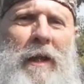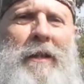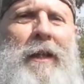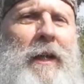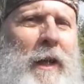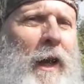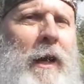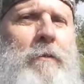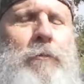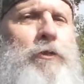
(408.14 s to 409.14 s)

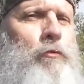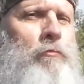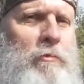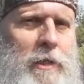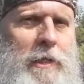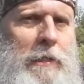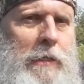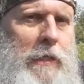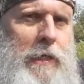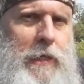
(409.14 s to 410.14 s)
Lacan was
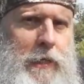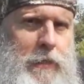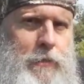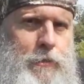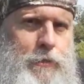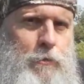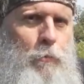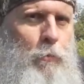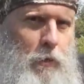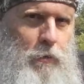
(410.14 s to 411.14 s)
really into
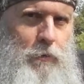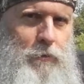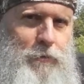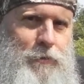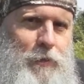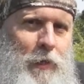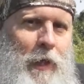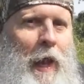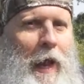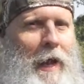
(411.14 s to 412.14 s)
words.
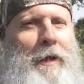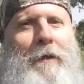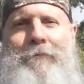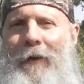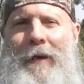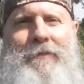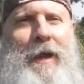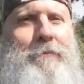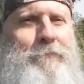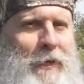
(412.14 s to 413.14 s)
And I find
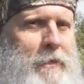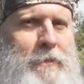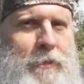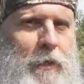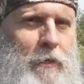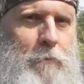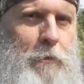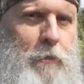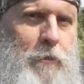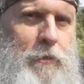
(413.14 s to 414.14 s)
that fascinating
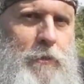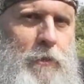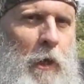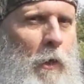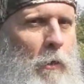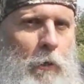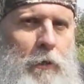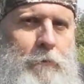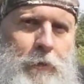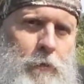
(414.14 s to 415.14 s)
because
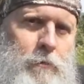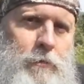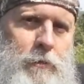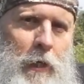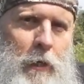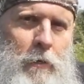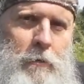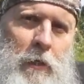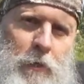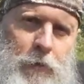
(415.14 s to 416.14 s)
all of those, uh,
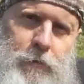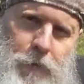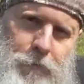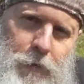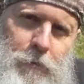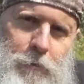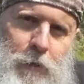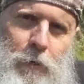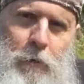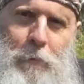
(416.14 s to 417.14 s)
those of you who
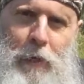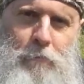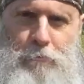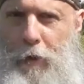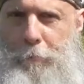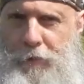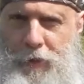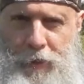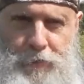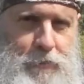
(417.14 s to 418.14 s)
know about Robert
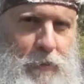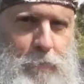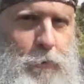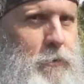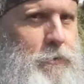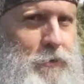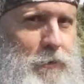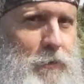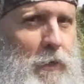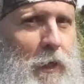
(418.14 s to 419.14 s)
Anton
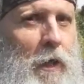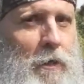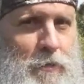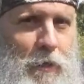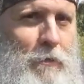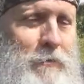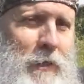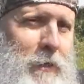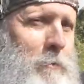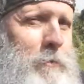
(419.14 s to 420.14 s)
Wilson know
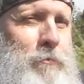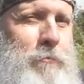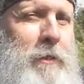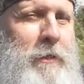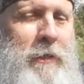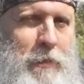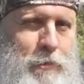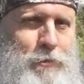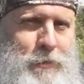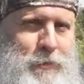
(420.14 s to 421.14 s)
that he was really
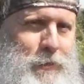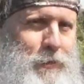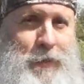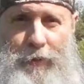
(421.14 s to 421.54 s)
interested in